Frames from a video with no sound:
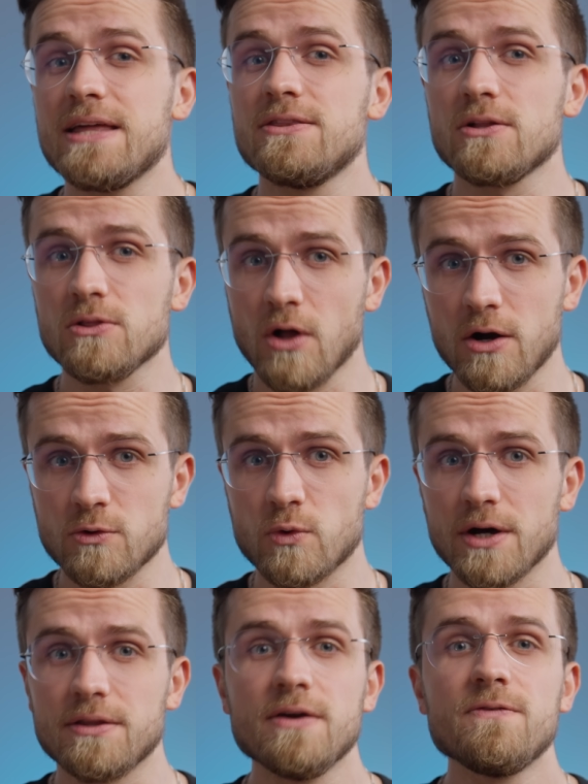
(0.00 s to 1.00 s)
in the long
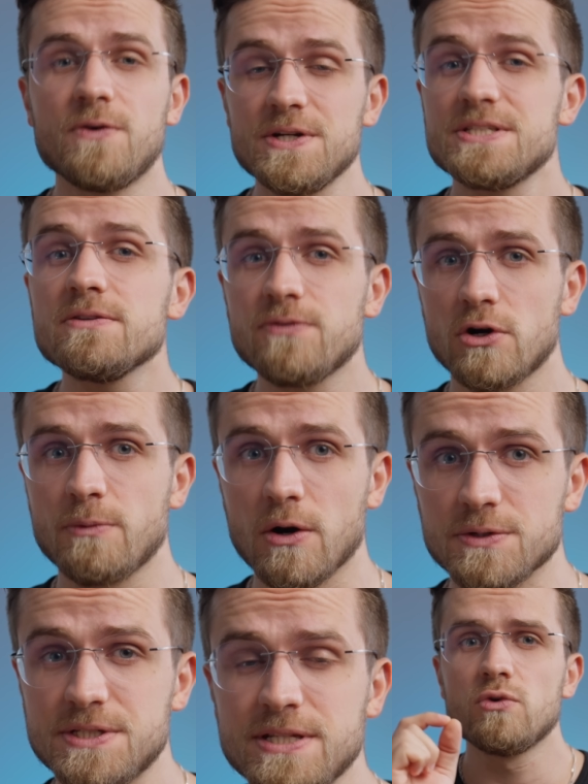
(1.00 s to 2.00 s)
run. First and
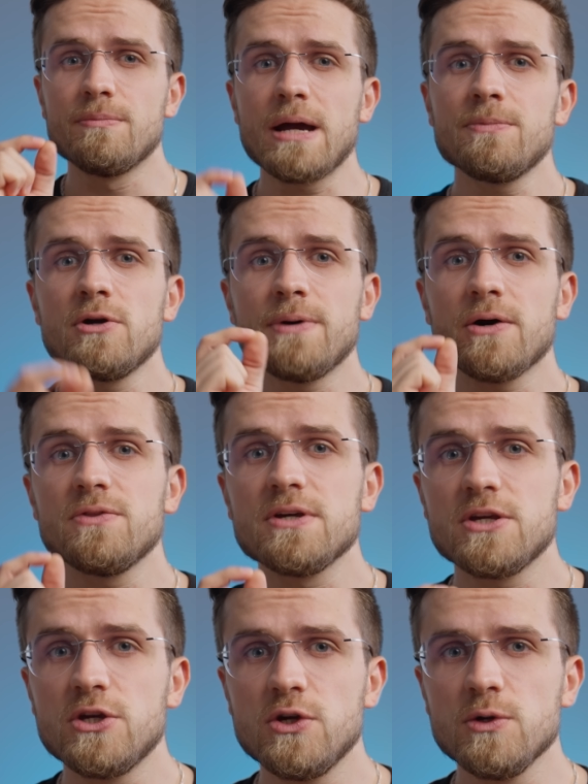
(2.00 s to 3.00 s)
foremost, remember about the
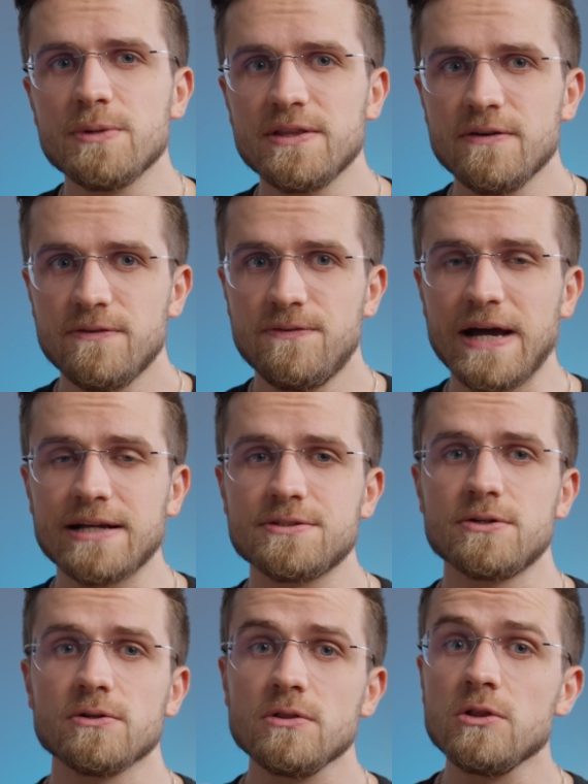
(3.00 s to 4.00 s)
human
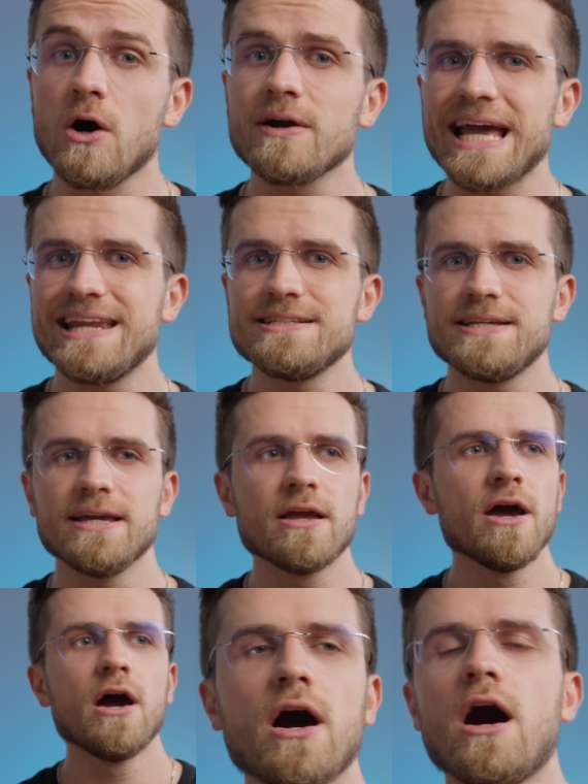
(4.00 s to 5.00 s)
factor. Long
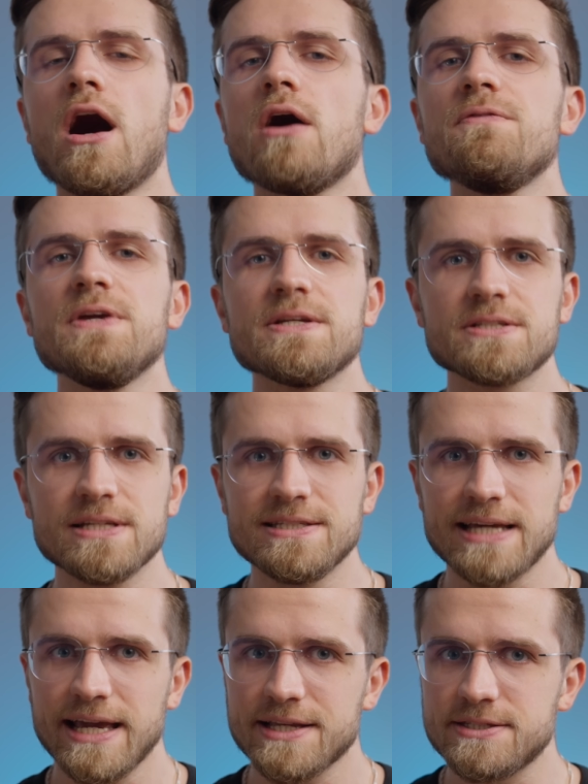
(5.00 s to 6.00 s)
editing obviously
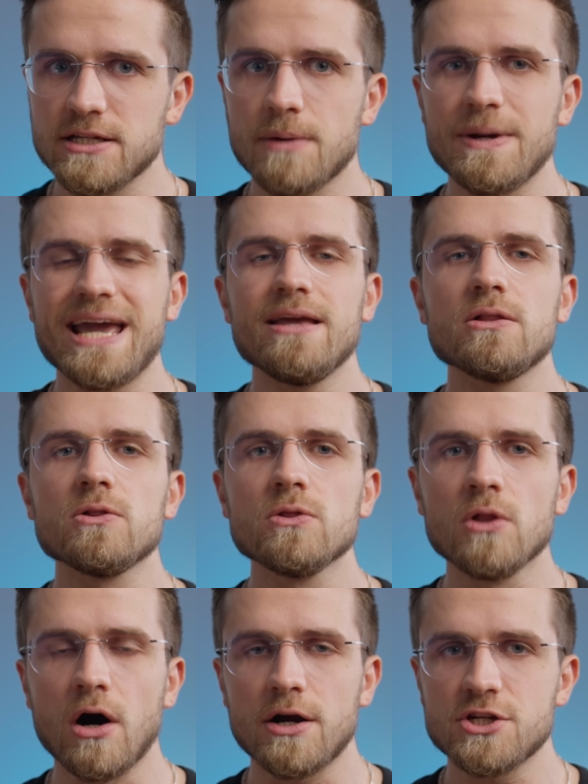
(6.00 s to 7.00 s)
takes up a
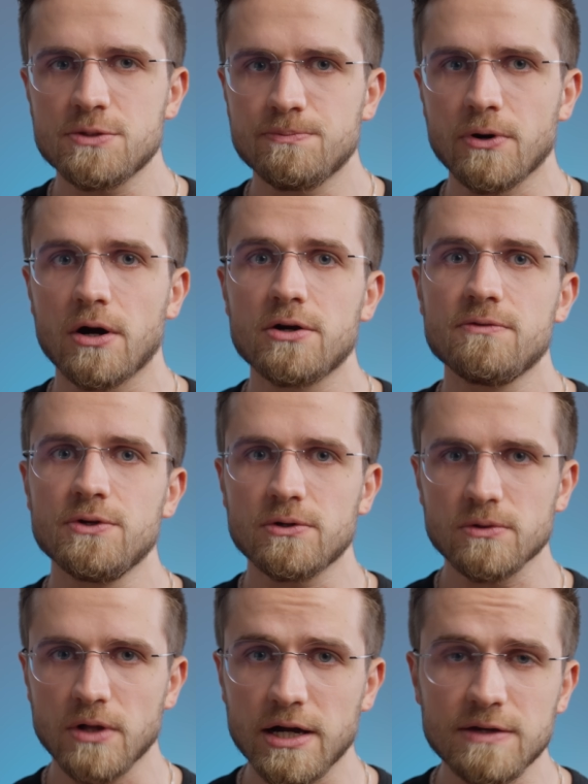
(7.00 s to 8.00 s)
large part of
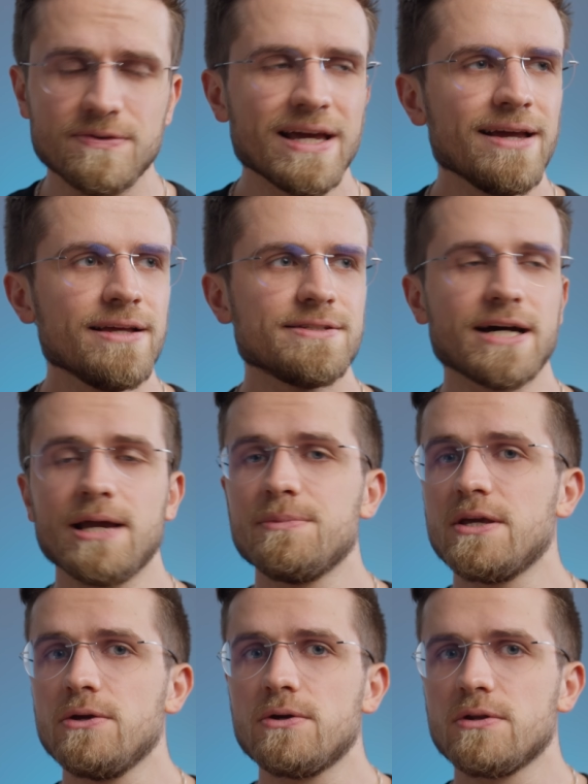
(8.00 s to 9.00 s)
your life, time
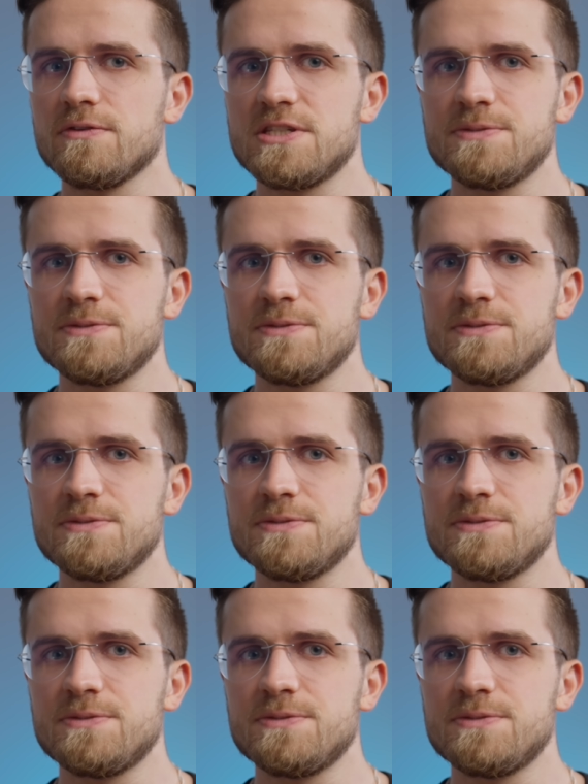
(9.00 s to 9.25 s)
that you could have